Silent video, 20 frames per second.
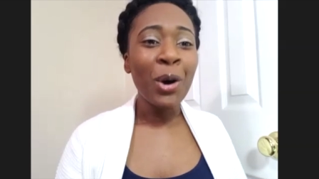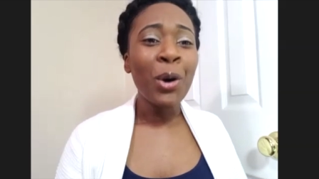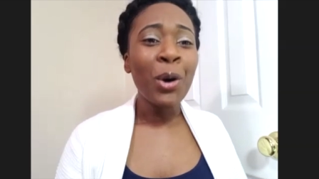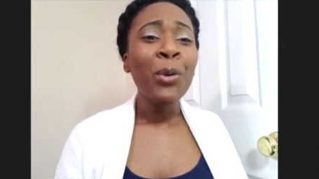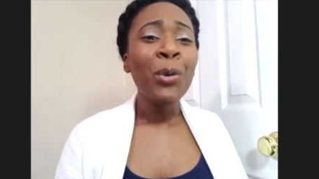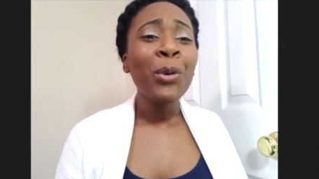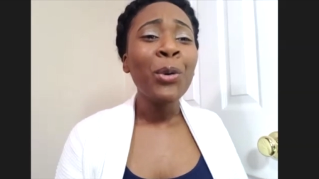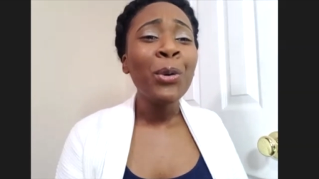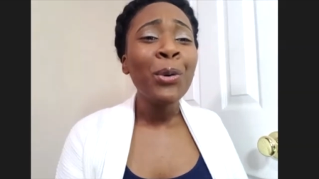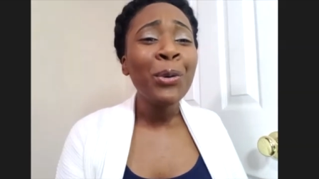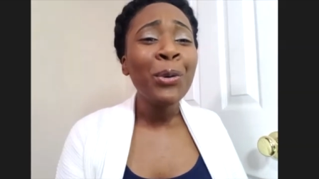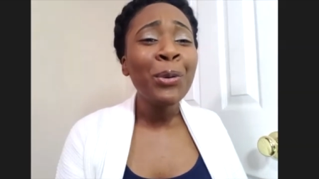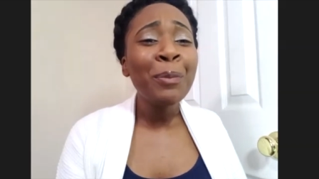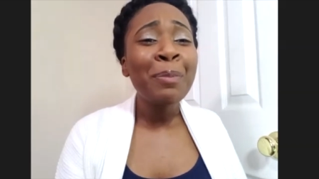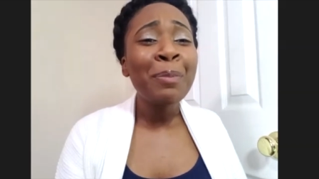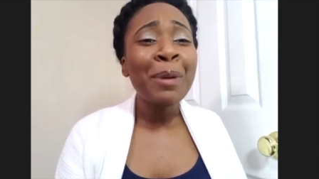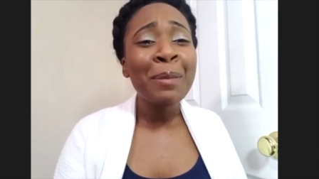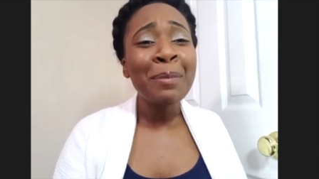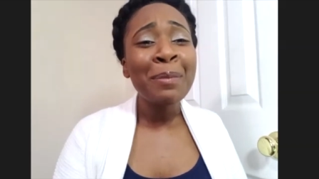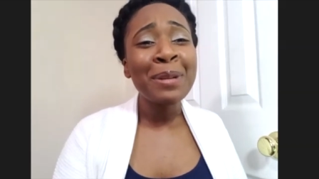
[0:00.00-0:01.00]
Oh,
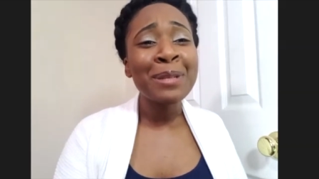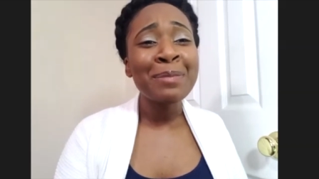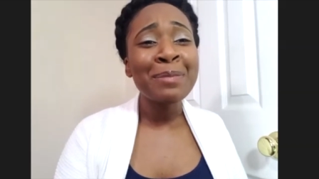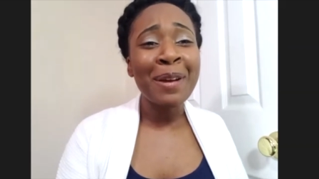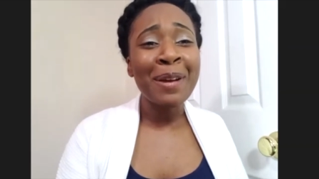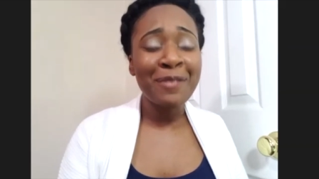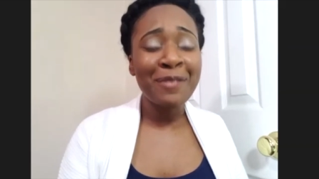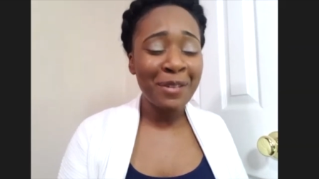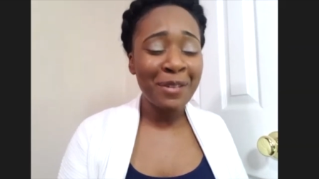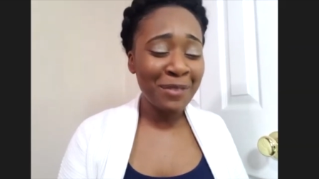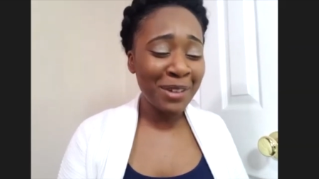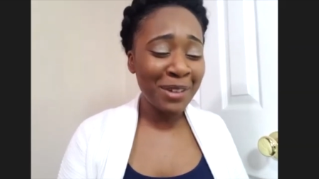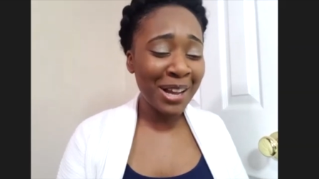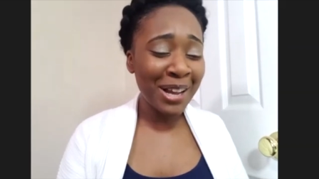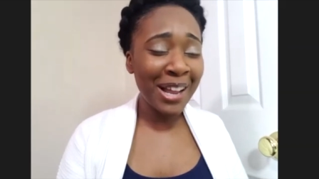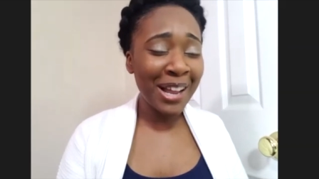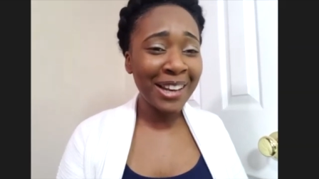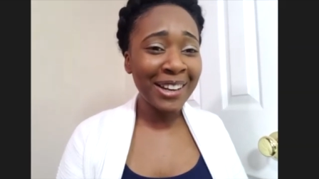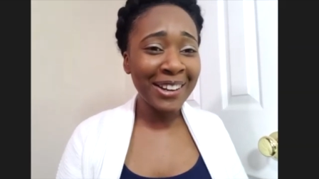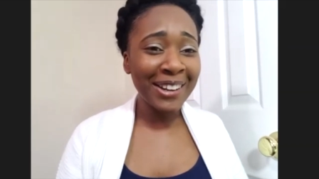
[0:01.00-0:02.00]
that was my favorite
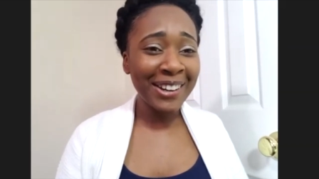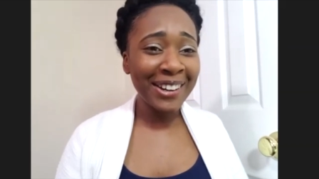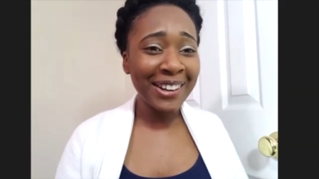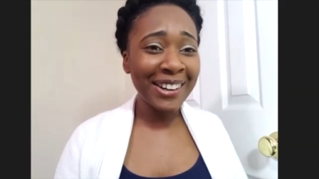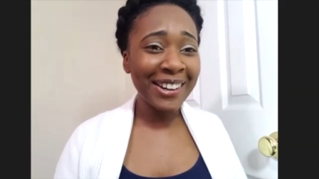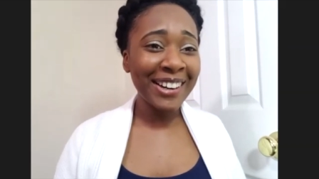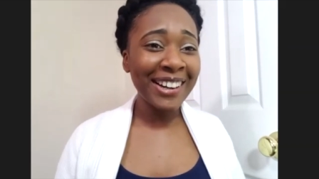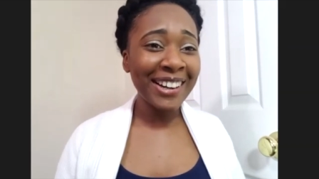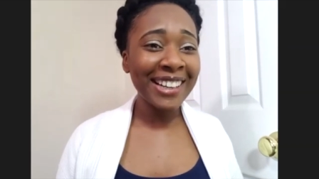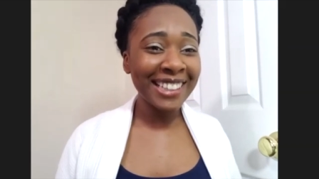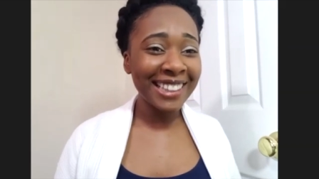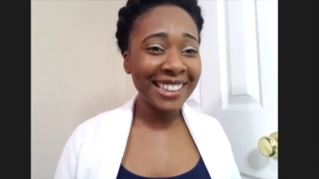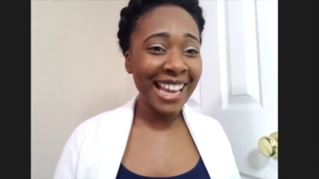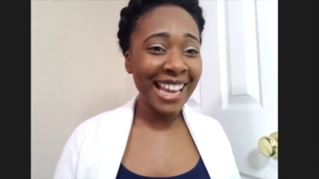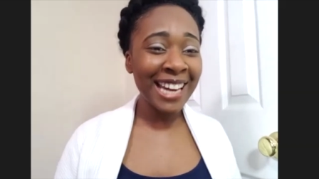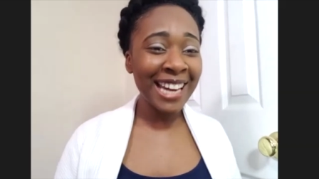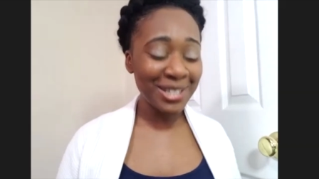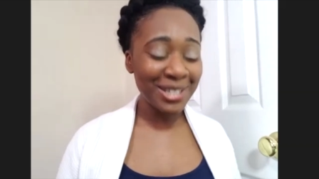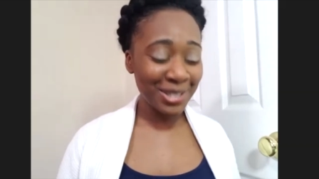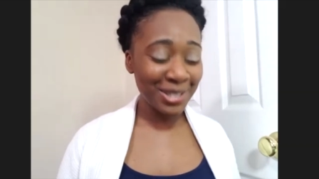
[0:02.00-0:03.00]
color.
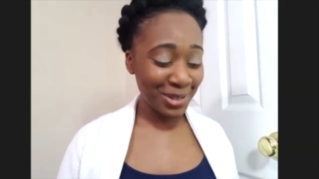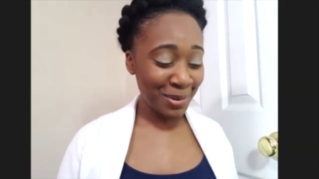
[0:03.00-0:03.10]
That is so